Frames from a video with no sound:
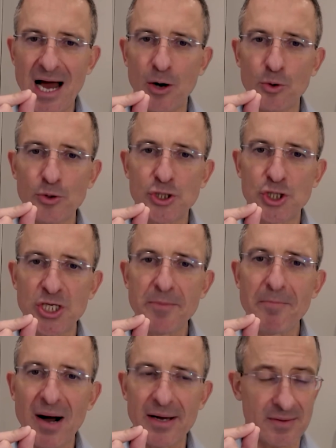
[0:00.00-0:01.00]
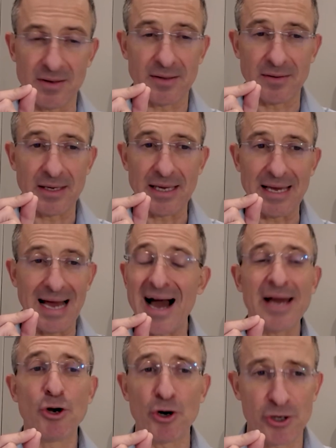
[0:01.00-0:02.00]
Now, she might,
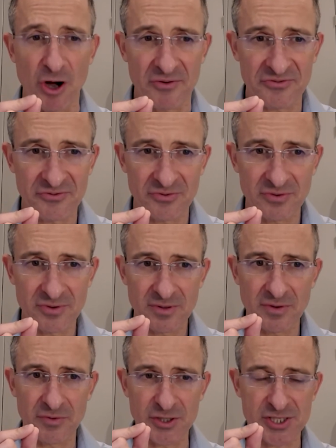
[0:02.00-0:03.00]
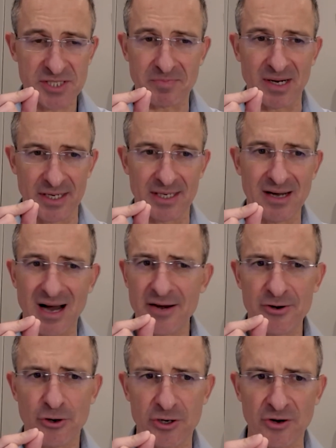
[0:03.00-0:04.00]
unheard of, this spike,
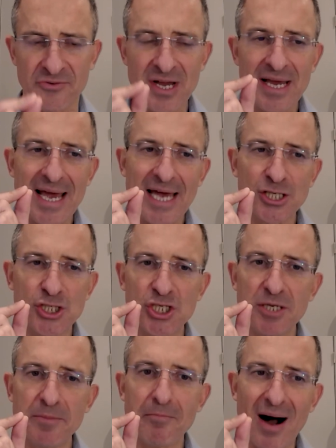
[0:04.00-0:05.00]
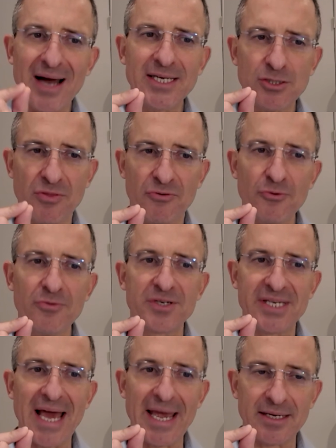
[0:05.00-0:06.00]
unheard of. And she mined through
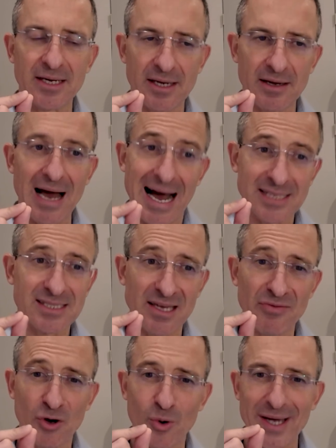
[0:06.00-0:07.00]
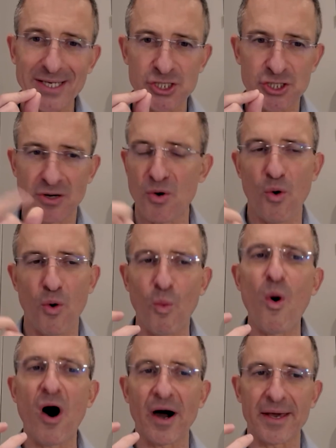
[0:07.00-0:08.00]
the data, asking the question,
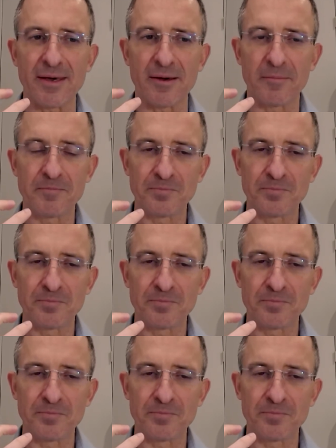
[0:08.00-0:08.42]
why?